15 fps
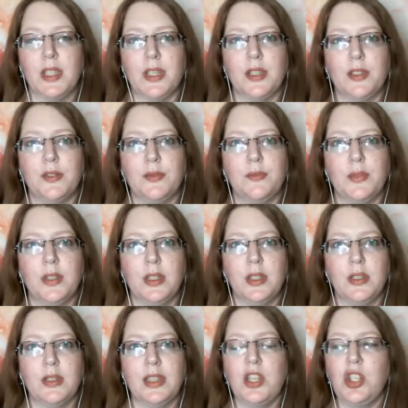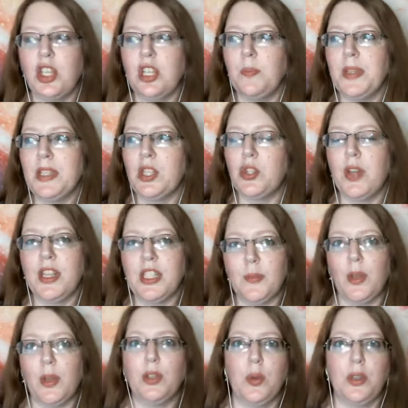Exactly. They shouldn't be stressed
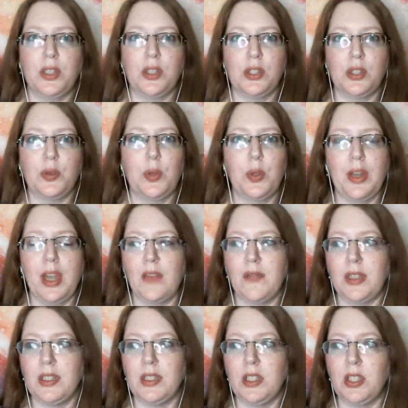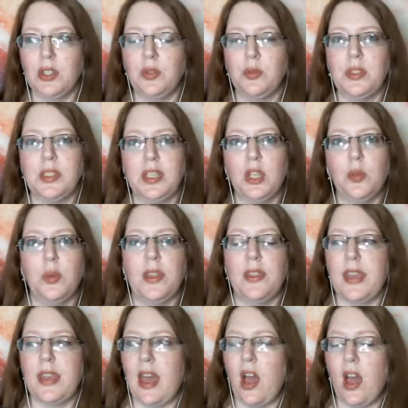about going to school and having to deal with
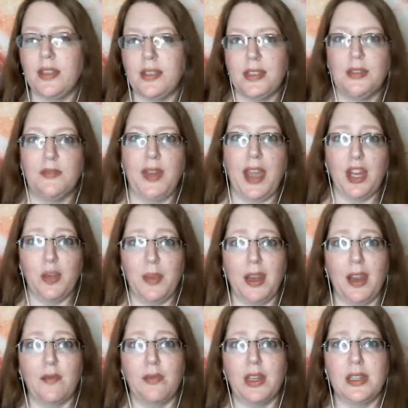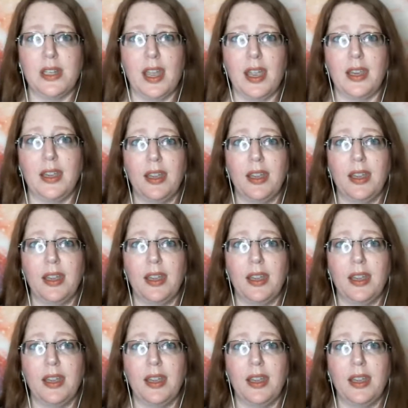that hostile environment every day.